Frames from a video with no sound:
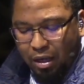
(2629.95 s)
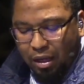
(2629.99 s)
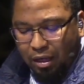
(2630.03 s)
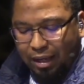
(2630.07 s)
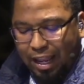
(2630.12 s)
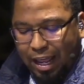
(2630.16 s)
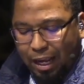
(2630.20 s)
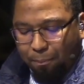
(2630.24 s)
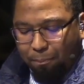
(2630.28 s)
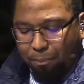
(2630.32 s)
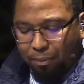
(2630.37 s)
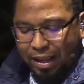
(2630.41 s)

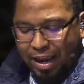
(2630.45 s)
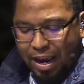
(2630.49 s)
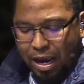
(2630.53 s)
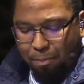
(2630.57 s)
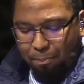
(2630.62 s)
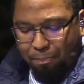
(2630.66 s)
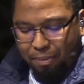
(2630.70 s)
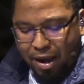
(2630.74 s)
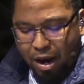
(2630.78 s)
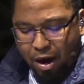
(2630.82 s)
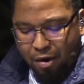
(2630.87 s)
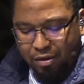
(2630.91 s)
like
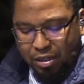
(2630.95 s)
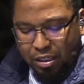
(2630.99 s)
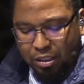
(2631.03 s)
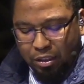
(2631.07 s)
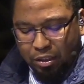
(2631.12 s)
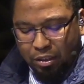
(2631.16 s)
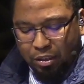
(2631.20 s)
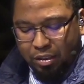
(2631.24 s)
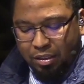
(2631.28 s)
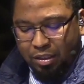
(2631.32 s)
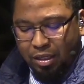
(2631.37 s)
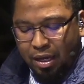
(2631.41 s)
Planned
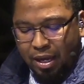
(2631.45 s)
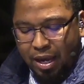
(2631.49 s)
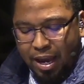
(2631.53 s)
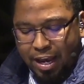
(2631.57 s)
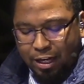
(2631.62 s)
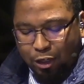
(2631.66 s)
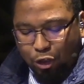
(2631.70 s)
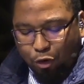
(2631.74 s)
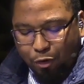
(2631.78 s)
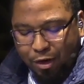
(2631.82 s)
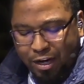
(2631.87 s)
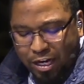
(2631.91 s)
Parenthood
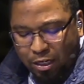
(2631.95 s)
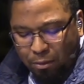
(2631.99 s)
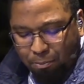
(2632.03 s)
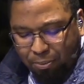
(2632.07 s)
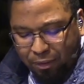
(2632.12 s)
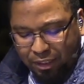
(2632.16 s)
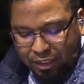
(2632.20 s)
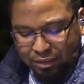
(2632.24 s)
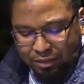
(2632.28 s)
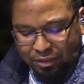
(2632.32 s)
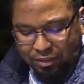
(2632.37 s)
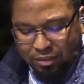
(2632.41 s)
and
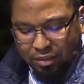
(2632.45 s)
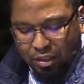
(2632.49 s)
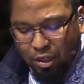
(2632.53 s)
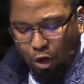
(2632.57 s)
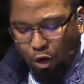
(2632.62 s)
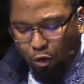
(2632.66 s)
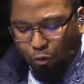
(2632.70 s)
Greenpeace,